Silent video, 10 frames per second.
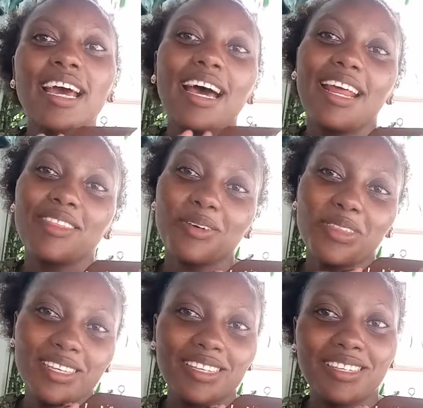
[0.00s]
and I
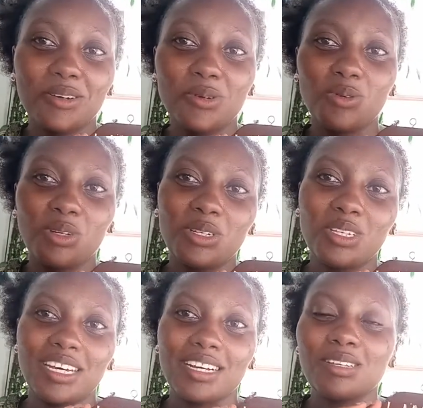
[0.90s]
thought this is a good way to
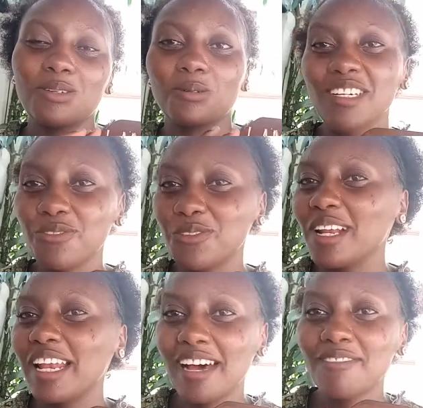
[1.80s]
start so if you
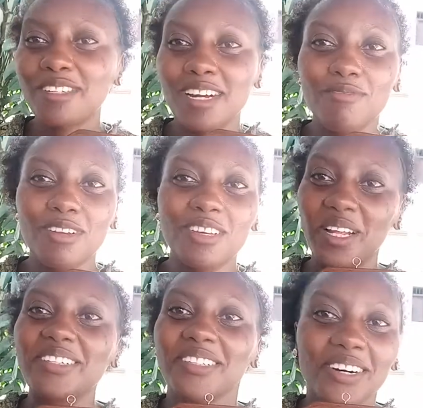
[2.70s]
love traveling
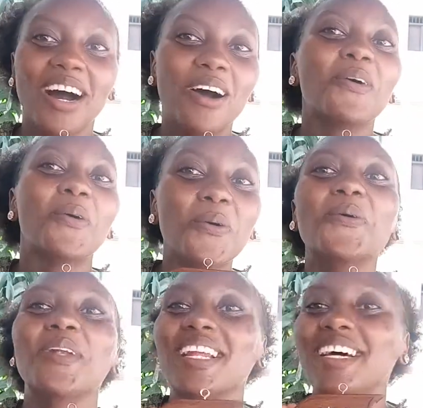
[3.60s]
you know how cool